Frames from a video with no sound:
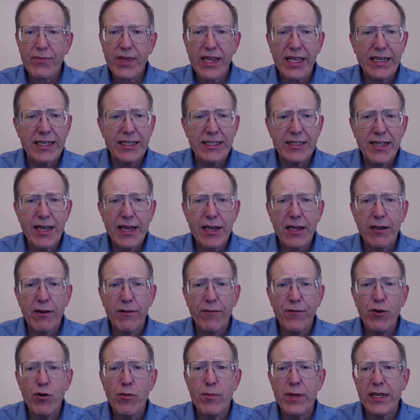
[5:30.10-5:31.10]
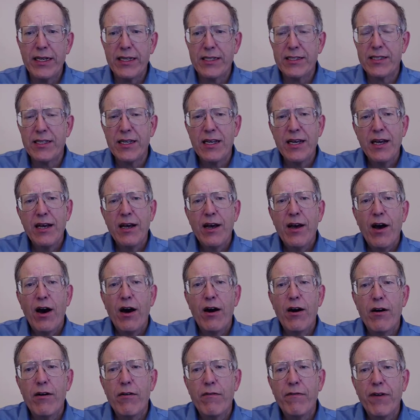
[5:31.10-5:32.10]
it's taken a few minutes,
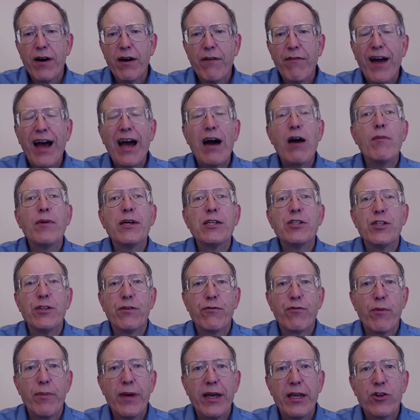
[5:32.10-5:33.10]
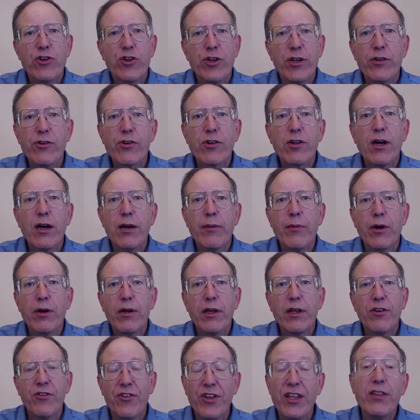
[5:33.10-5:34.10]
of how much information
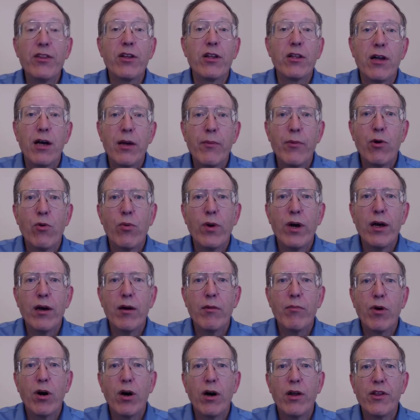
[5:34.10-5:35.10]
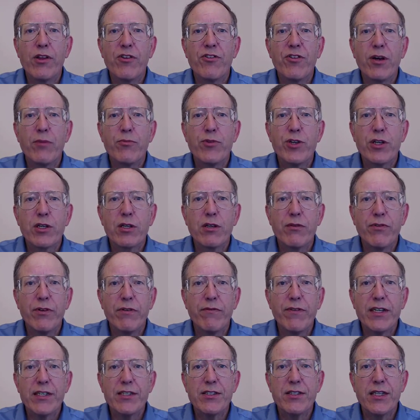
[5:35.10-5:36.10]
is in the climate web on the subject of
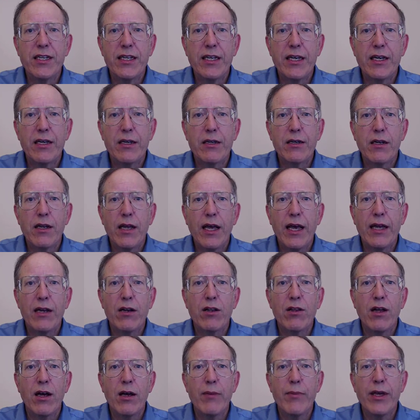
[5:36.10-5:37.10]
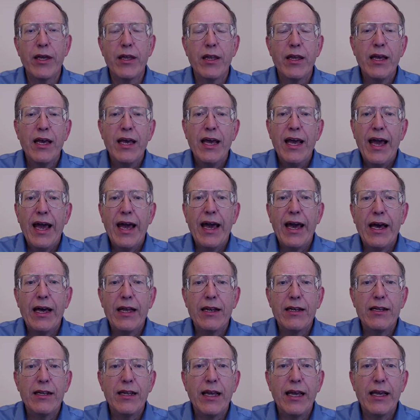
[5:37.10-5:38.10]
investing and climate.
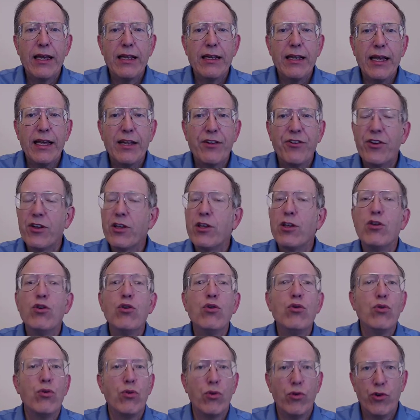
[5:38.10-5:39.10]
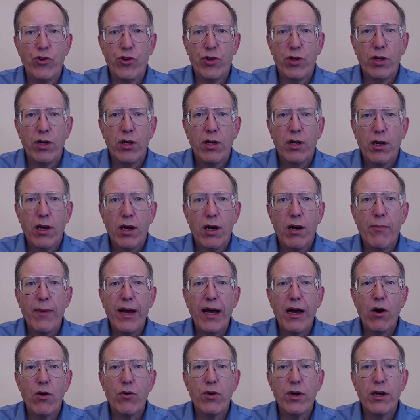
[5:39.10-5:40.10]
And it's a huge
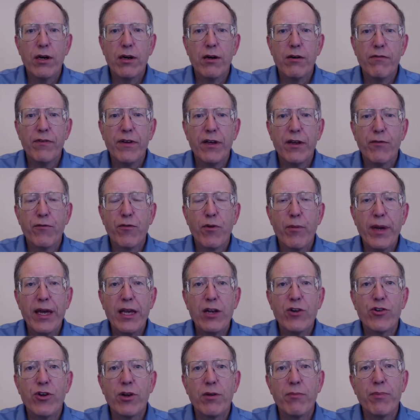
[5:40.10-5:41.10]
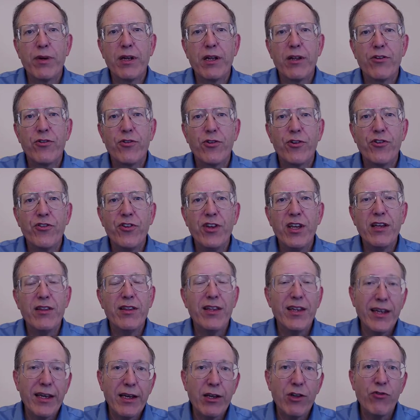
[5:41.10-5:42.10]
amount of information, but as you'll see in the
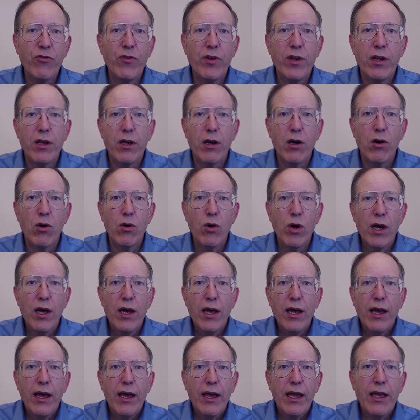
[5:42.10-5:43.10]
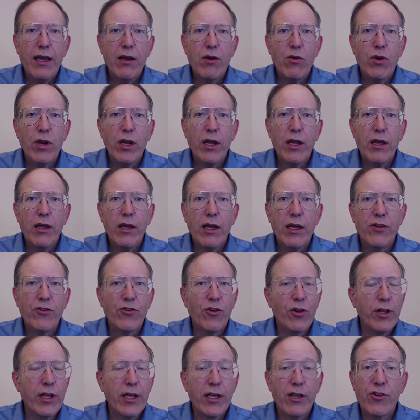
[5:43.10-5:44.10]
next video, it's
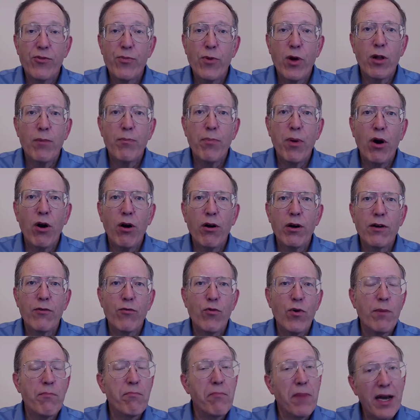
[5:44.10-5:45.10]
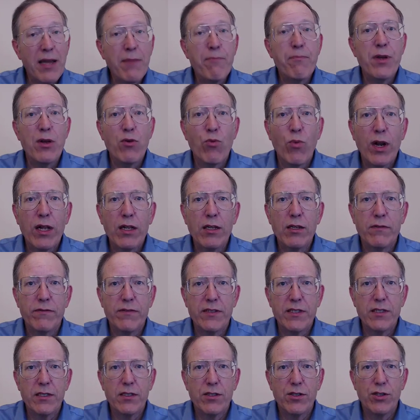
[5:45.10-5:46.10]
only a small part of what might be
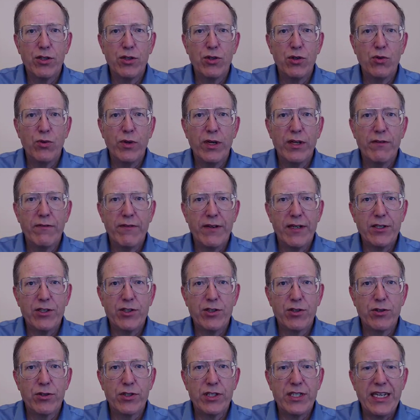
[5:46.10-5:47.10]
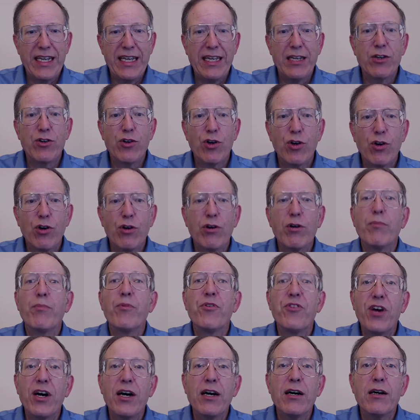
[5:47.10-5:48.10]
relevant to investors in terms
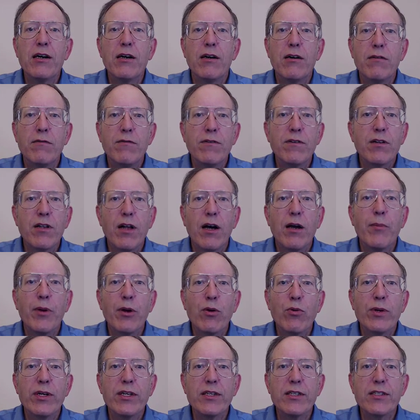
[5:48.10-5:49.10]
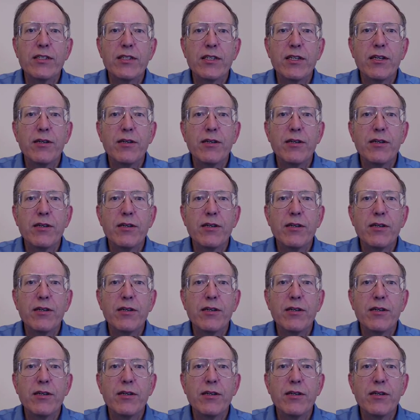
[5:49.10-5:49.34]
of climate risk.